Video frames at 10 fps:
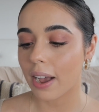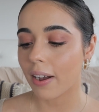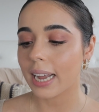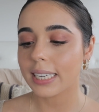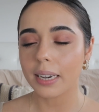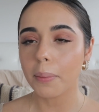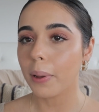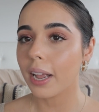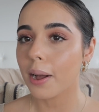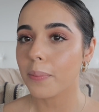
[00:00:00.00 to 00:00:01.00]
Now, I didn't
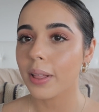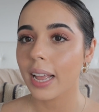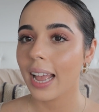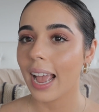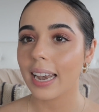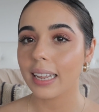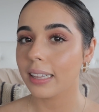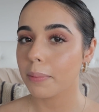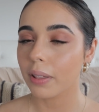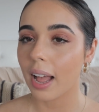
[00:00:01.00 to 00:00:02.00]
pick up any
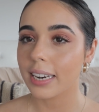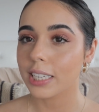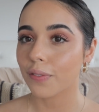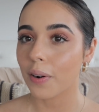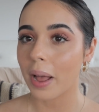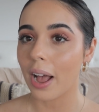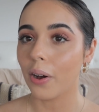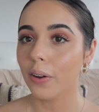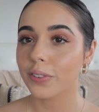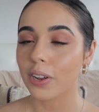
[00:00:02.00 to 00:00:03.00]
lip liners from
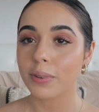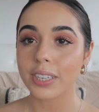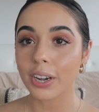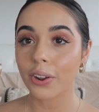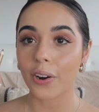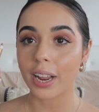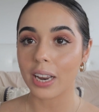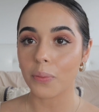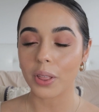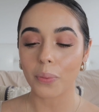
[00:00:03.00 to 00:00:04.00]
E.L.F, so I'm just going to go
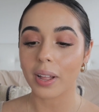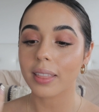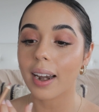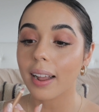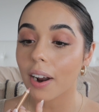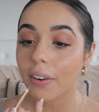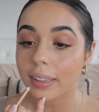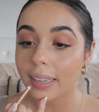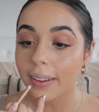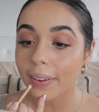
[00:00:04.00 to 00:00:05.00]
in with one that I
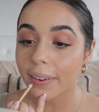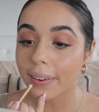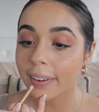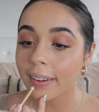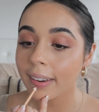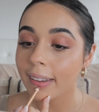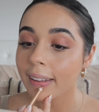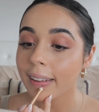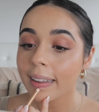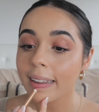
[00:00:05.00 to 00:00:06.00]
currently own.
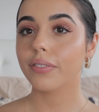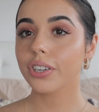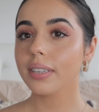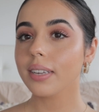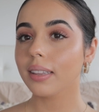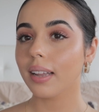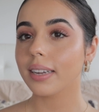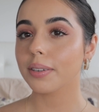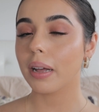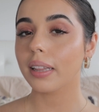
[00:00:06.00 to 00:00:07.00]
I've just
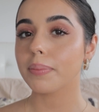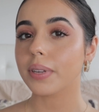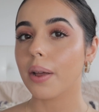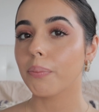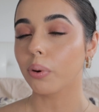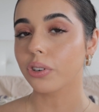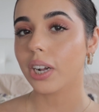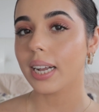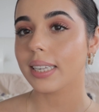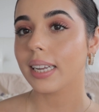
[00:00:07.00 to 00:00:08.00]
lined my lips and brought
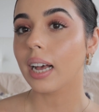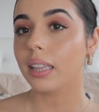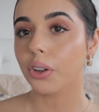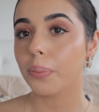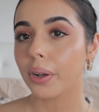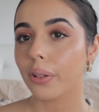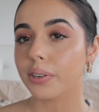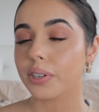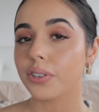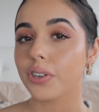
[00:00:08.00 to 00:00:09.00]
you guys in a little bit
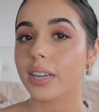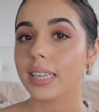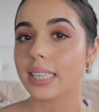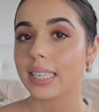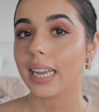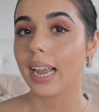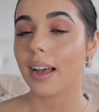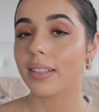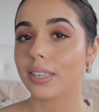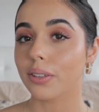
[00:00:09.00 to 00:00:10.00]
closer so you can see
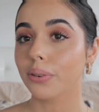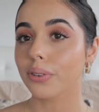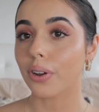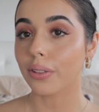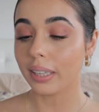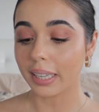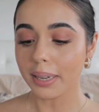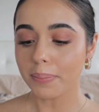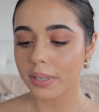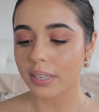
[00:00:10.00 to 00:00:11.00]
how this looks on the
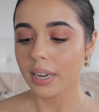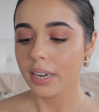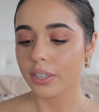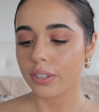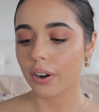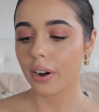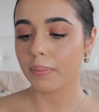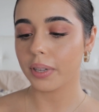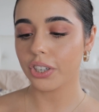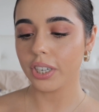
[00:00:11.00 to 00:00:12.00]
lips. So
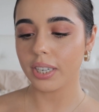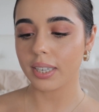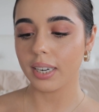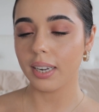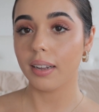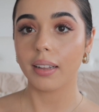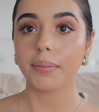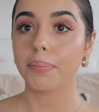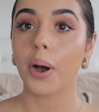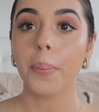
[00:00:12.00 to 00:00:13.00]
I'm literally just going to
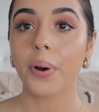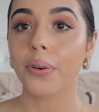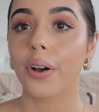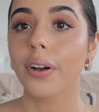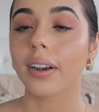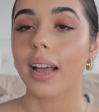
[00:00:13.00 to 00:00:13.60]
pop her on.